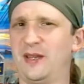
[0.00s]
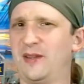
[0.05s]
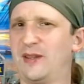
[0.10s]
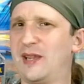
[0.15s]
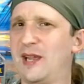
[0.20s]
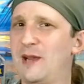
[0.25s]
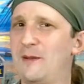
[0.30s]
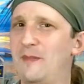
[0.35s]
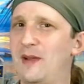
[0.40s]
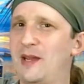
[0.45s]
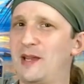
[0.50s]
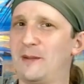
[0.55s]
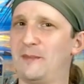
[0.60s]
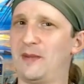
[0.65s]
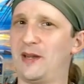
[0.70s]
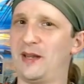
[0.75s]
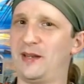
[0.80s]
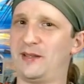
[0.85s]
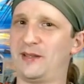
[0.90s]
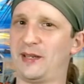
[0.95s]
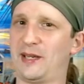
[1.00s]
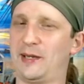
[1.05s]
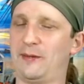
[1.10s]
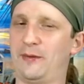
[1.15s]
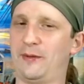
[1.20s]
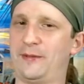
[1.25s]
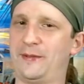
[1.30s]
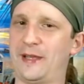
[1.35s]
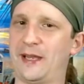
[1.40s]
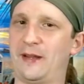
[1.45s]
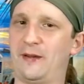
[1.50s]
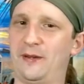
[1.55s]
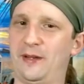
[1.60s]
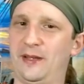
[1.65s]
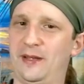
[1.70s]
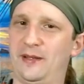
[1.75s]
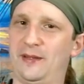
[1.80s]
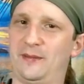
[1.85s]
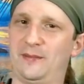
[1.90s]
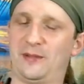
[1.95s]
you can't make a Mai Tai without
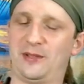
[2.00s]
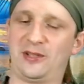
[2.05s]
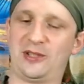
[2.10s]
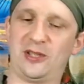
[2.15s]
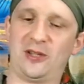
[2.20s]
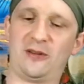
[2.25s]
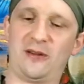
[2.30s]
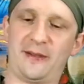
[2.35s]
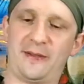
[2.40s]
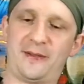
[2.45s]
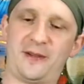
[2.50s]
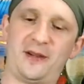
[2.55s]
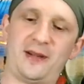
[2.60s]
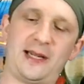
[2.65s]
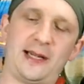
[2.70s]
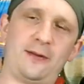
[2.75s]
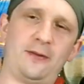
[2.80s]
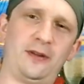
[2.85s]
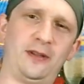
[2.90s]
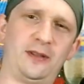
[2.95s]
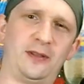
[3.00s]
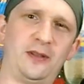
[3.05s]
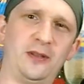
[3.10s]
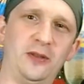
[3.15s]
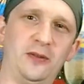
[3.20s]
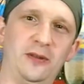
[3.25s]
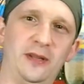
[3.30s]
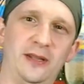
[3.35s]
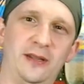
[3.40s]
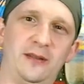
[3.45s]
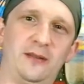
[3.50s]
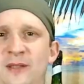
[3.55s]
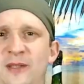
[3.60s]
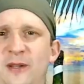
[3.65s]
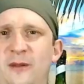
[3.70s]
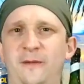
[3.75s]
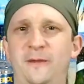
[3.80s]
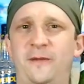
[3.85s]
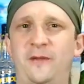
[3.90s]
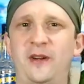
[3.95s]
it, so I thought I would include it.
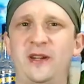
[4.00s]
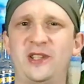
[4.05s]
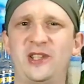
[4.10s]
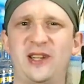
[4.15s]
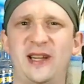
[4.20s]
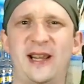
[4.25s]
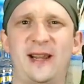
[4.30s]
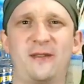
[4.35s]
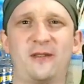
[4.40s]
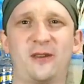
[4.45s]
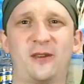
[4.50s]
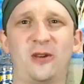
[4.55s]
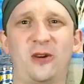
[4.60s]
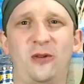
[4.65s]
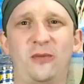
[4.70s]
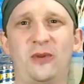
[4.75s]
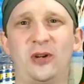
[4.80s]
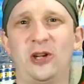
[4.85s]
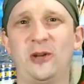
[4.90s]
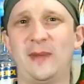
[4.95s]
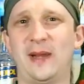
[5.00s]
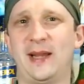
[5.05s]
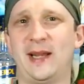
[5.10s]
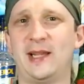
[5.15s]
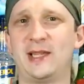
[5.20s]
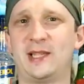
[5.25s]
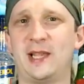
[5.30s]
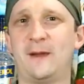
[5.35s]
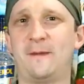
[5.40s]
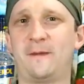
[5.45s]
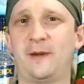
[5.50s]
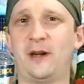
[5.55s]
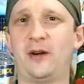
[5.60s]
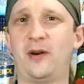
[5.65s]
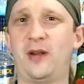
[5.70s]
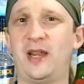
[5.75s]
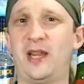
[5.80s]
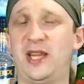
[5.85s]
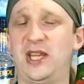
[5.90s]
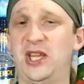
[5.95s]
So French Agricole Rum, it has a
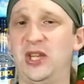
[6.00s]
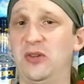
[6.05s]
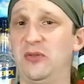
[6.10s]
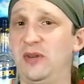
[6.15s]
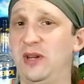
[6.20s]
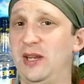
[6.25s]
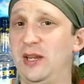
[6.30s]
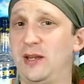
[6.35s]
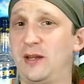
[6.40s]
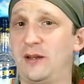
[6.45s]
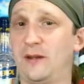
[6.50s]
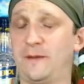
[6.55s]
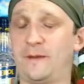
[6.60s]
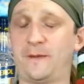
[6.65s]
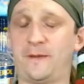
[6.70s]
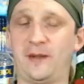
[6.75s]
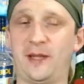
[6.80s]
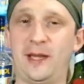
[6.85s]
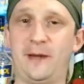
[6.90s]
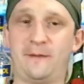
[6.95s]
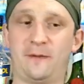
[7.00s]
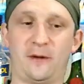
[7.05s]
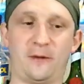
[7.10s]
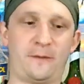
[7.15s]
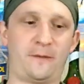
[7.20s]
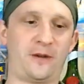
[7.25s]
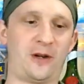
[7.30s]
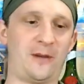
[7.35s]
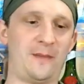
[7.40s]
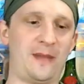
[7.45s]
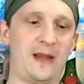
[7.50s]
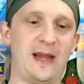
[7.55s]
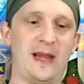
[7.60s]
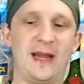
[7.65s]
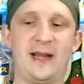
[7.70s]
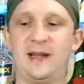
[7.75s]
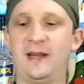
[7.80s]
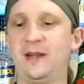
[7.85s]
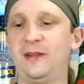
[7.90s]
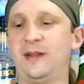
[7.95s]
very unique flavor from
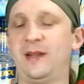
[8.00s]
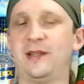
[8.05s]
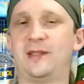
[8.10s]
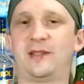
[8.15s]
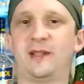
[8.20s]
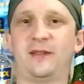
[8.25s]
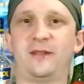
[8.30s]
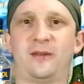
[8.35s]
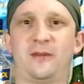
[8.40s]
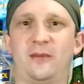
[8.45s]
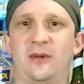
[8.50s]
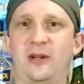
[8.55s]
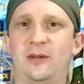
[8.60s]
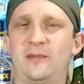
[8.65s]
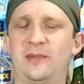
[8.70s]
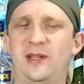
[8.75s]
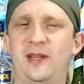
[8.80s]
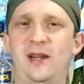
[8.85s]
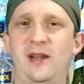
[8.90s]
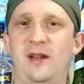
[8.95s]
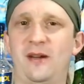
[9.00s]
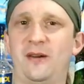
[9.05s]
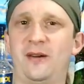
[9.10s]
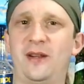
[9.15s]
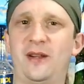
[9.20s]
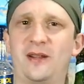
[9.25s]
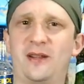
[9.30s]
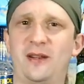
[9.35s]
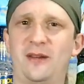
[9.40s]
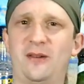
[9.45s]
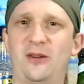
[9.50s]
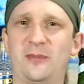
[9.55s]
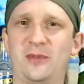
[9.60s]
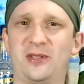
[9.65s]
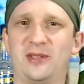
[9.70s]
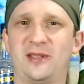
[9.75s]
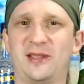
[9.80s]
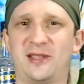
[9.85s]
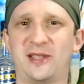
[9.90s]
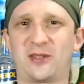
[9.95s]
any of these other rums here. You could
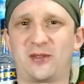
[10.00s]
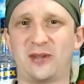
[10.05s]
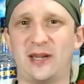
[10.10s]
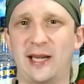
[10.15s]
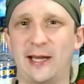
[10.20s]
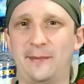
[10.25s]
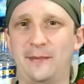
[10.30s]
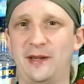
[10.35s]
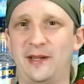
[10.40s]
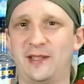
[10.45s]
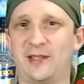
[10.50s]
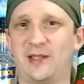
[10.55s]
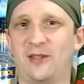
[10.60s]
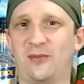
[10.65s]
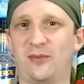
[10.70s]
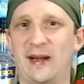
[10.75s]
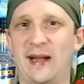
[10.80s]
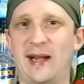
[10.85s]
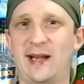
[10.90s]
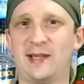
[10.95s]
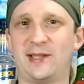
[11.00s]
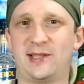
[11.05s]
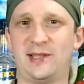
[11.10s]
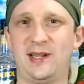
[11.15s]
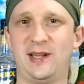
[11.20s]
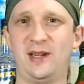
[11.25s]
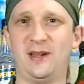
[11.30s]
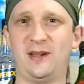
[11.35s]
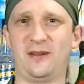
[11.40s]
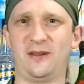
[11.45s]
almost describe it as grassy,